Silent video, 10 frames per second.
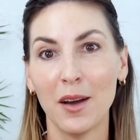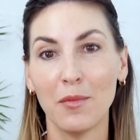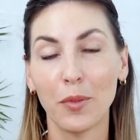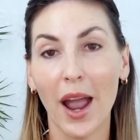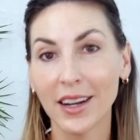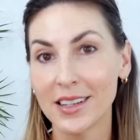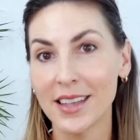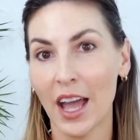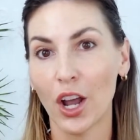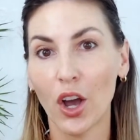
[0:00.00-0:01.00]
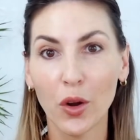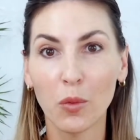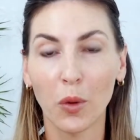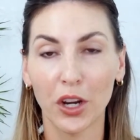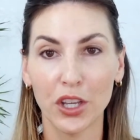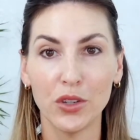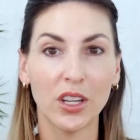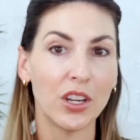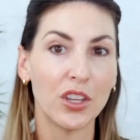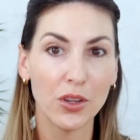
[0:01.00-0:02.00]
practice at home where you
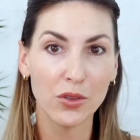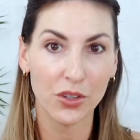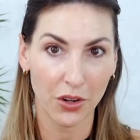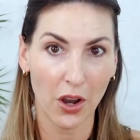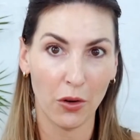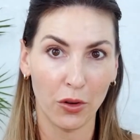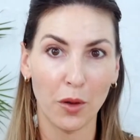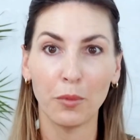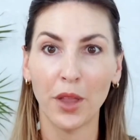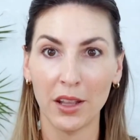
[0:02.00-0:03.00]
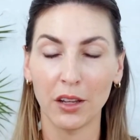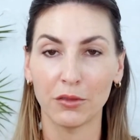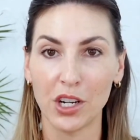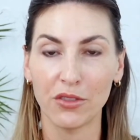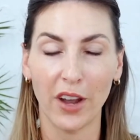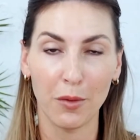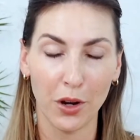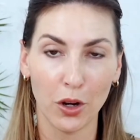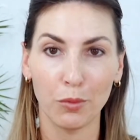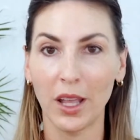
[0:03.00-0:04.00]
can use your own platelet-rich
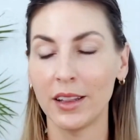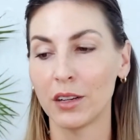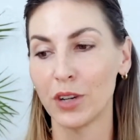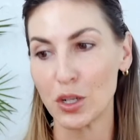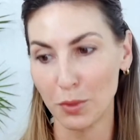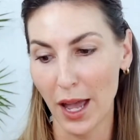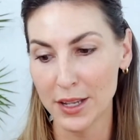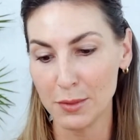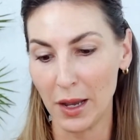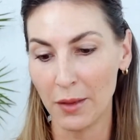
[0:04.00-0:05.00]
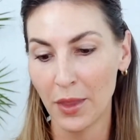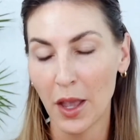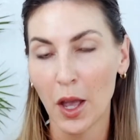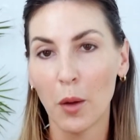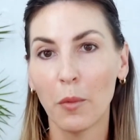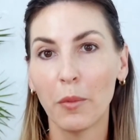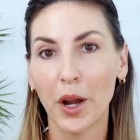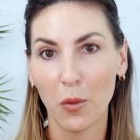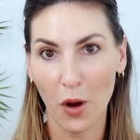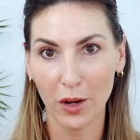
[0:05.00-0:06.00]
fibrin or platelet-rich plasma. But
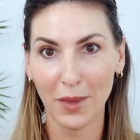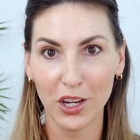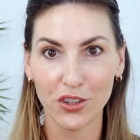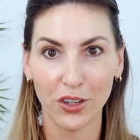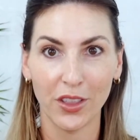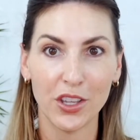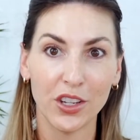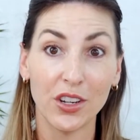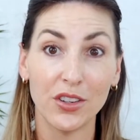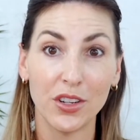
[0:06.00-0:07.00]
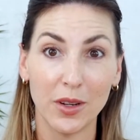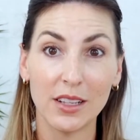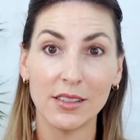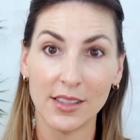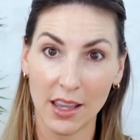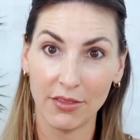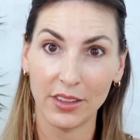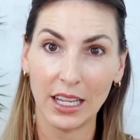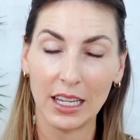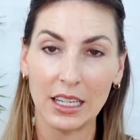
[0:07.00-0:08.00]
I want to make sure that you can do it
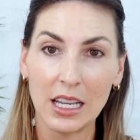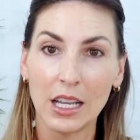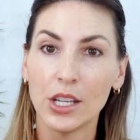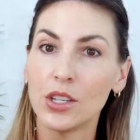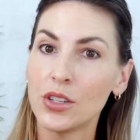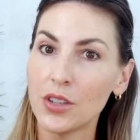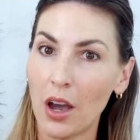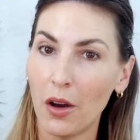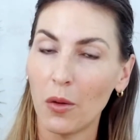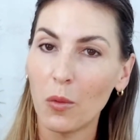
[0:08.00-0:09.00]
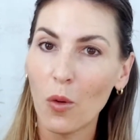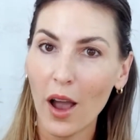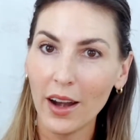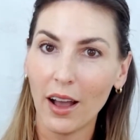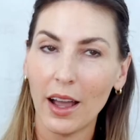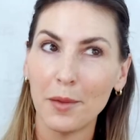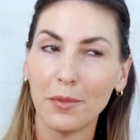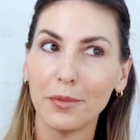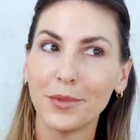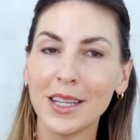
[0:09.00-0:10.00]
safely. So what
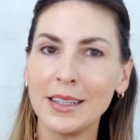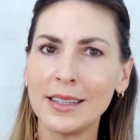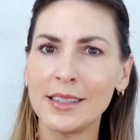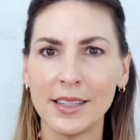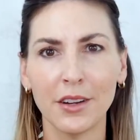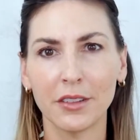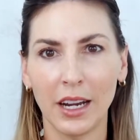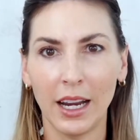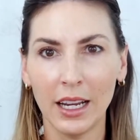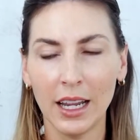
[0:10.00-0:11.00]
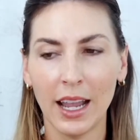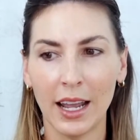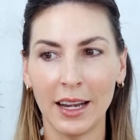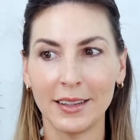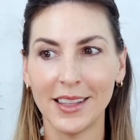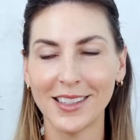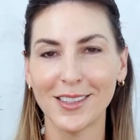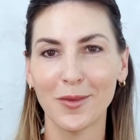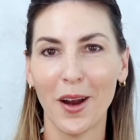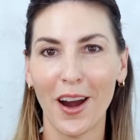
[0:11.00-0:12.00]
I'm considering, and this
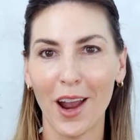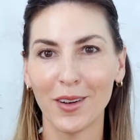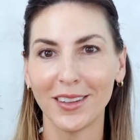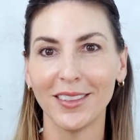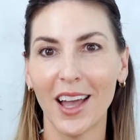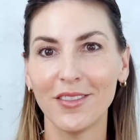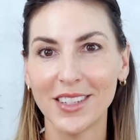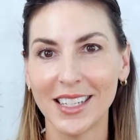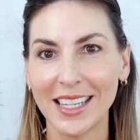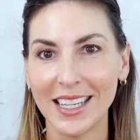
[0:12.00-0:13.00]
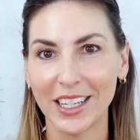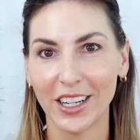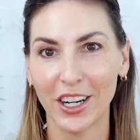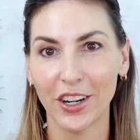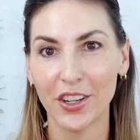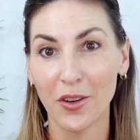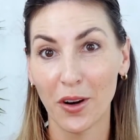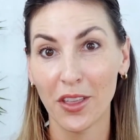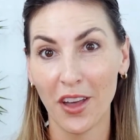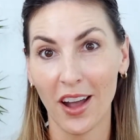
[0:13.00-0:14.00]
is where I would love to hear
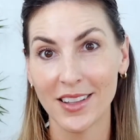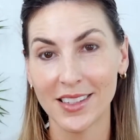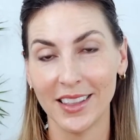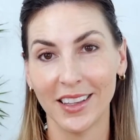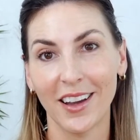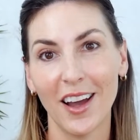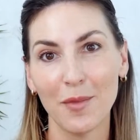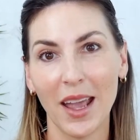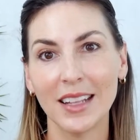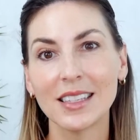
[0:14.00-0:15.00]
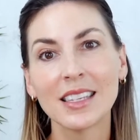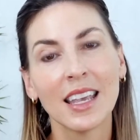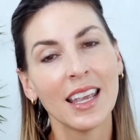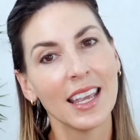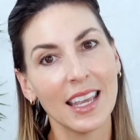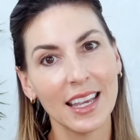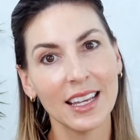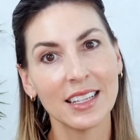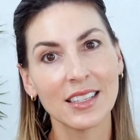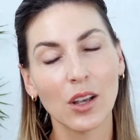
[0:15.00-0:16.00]
your thoughts in the comments,
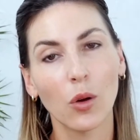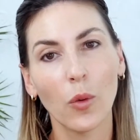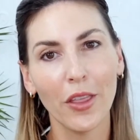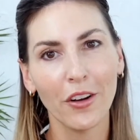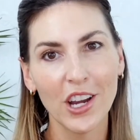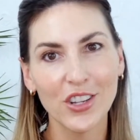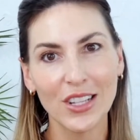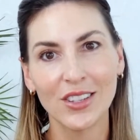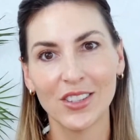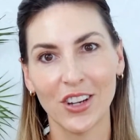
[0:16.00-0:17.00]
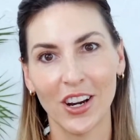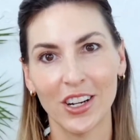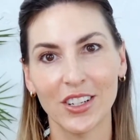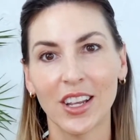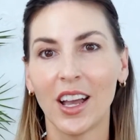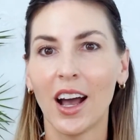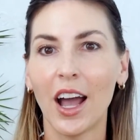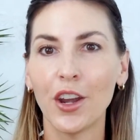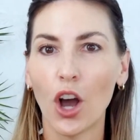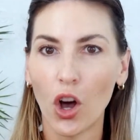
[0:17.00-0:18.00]
is whether I should start
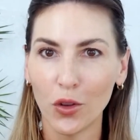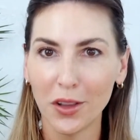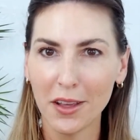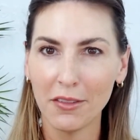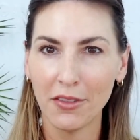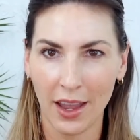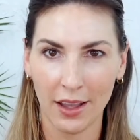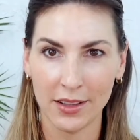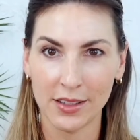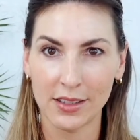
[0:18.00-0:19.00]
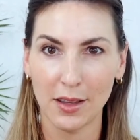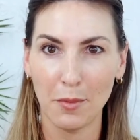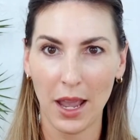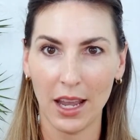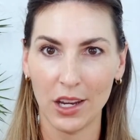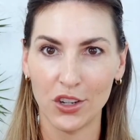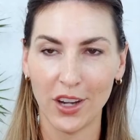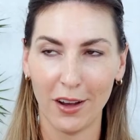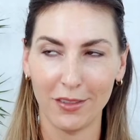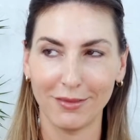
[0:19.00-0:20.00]
an OnlyFans page.
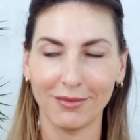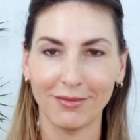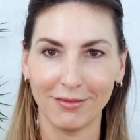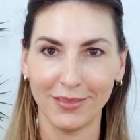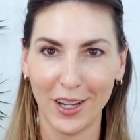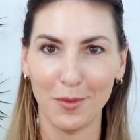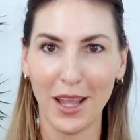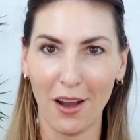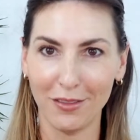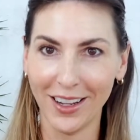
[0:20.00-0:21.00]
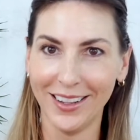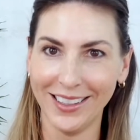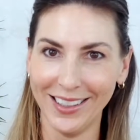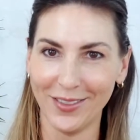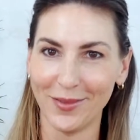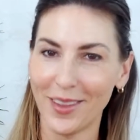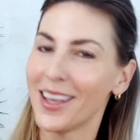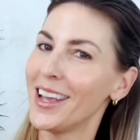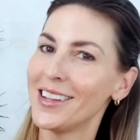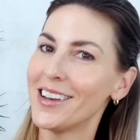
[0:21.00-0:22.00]
Now, hear me out.
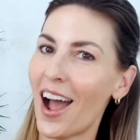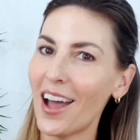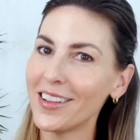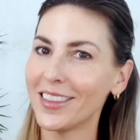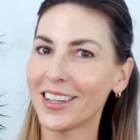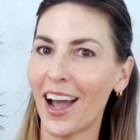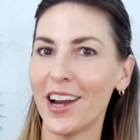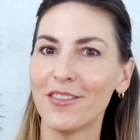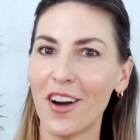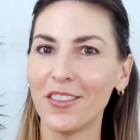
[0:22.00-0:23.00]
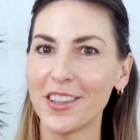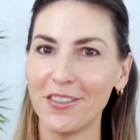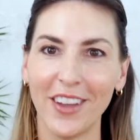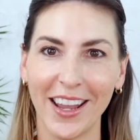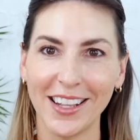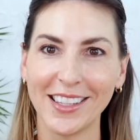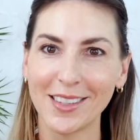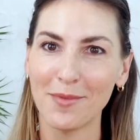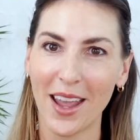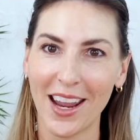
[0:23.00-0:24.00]
Not the kind of
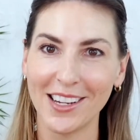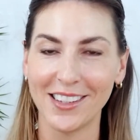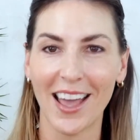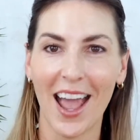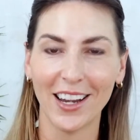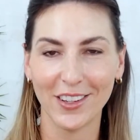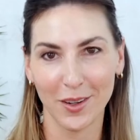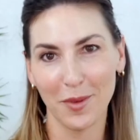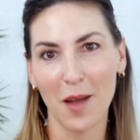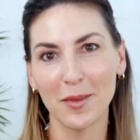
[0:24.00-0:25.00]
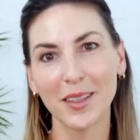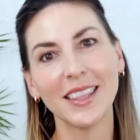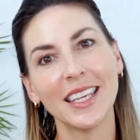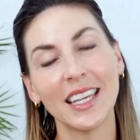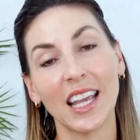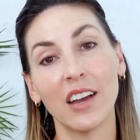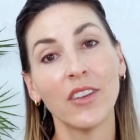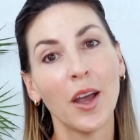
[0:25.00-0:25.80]
OnlyFans page that you're probably thinking of,